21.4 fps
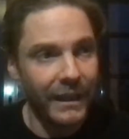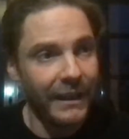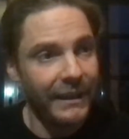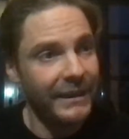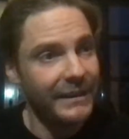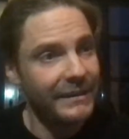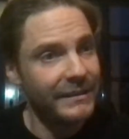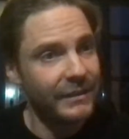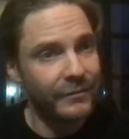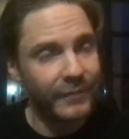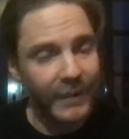
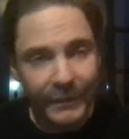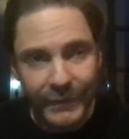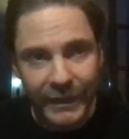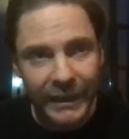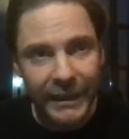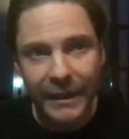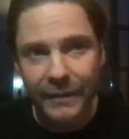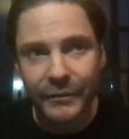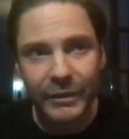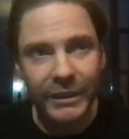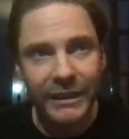He's a very
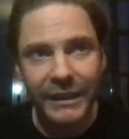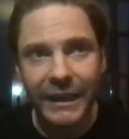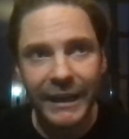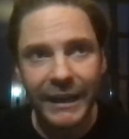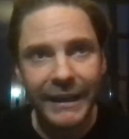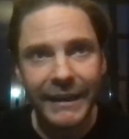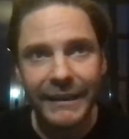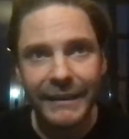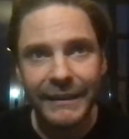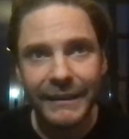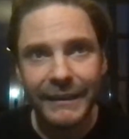clever
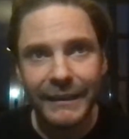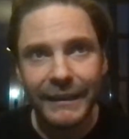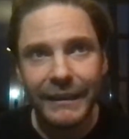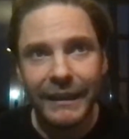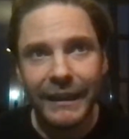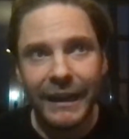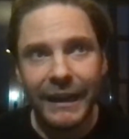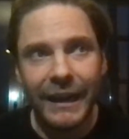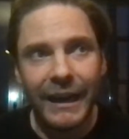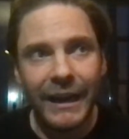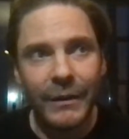guy.
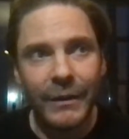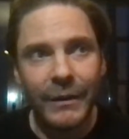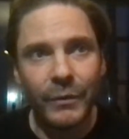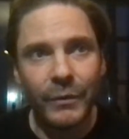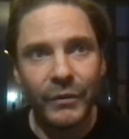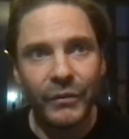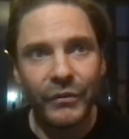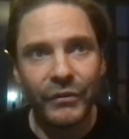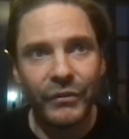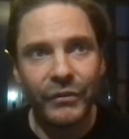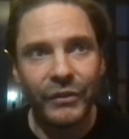I
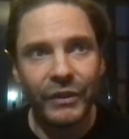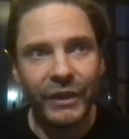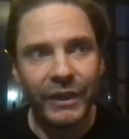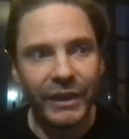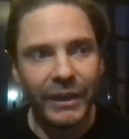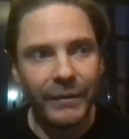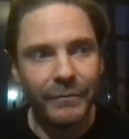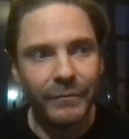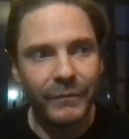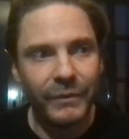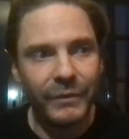was
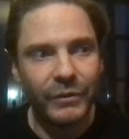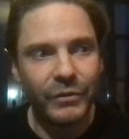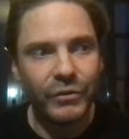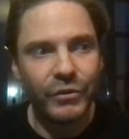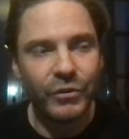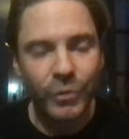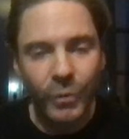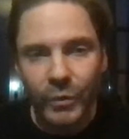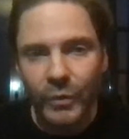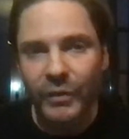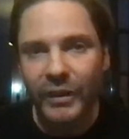
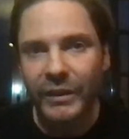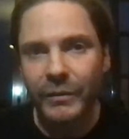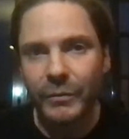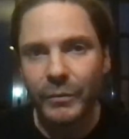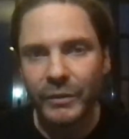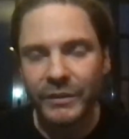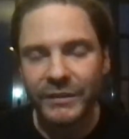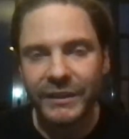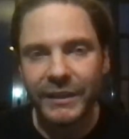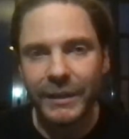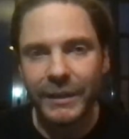sure that he
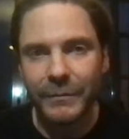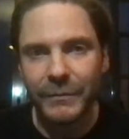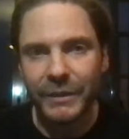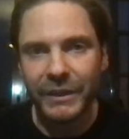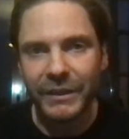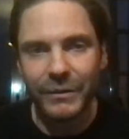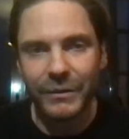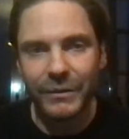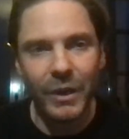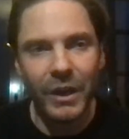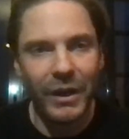would tell
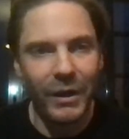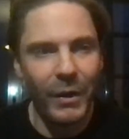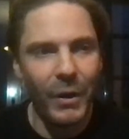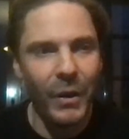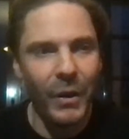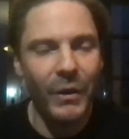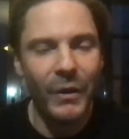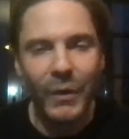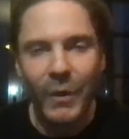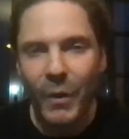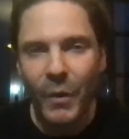me
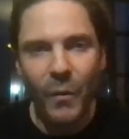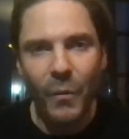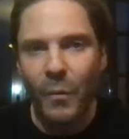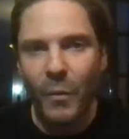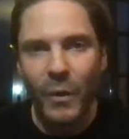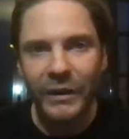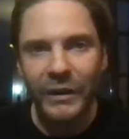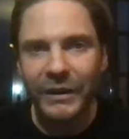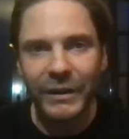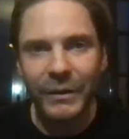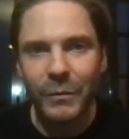
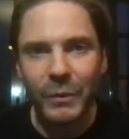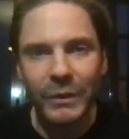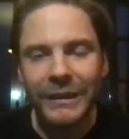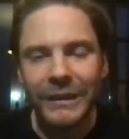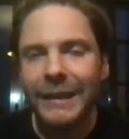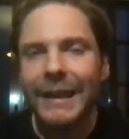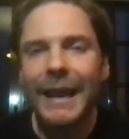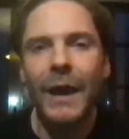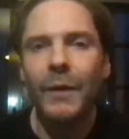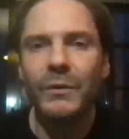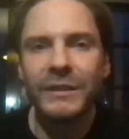what a
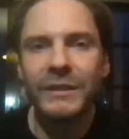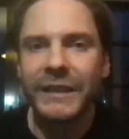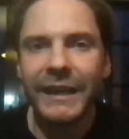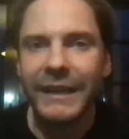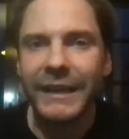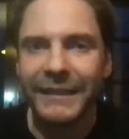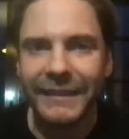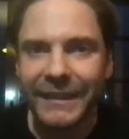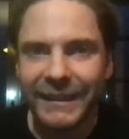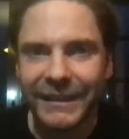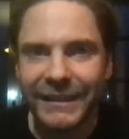lousy
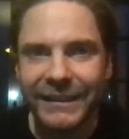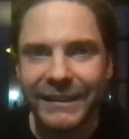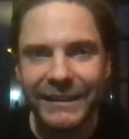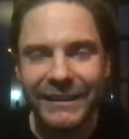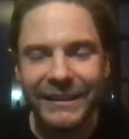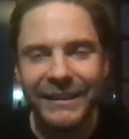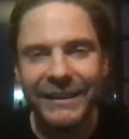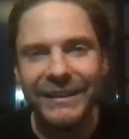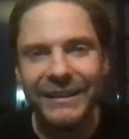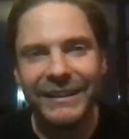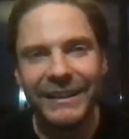idea.
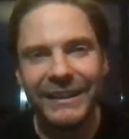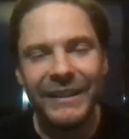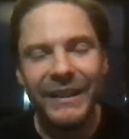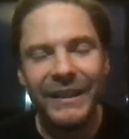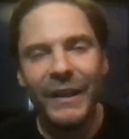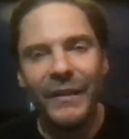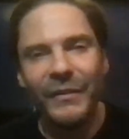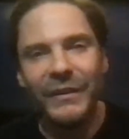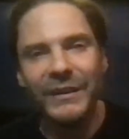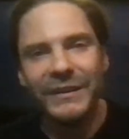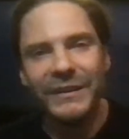
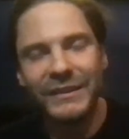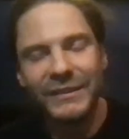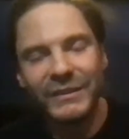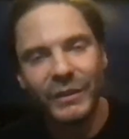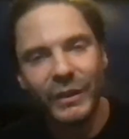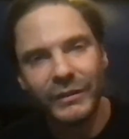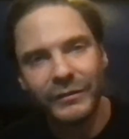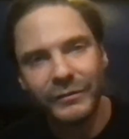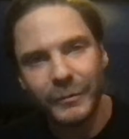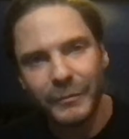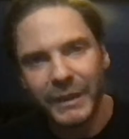This is
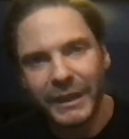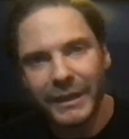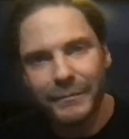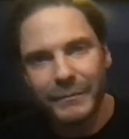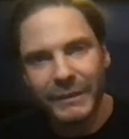not for me.